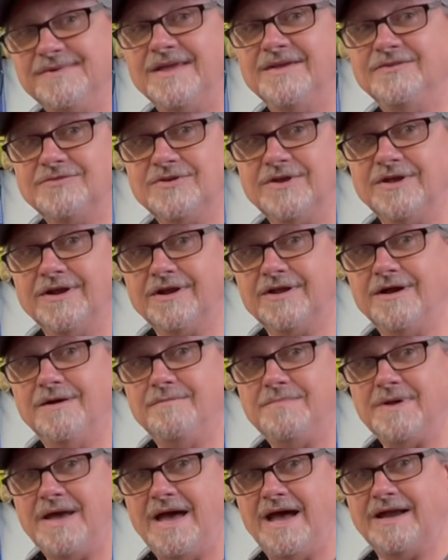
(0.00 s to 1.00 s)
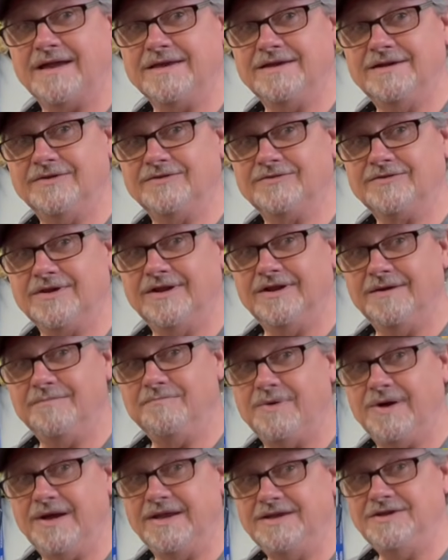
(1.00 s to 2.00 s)
It's going to come back and it's going to
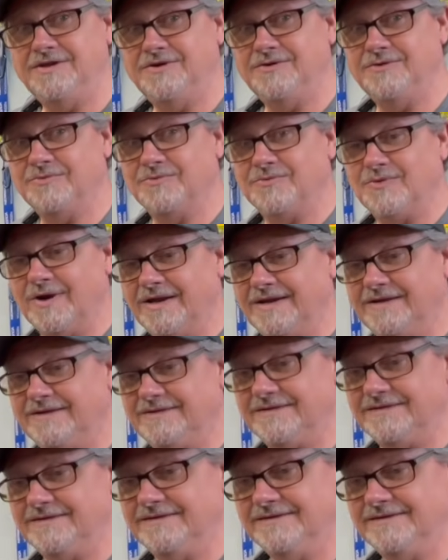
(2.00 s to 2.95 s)
bite you right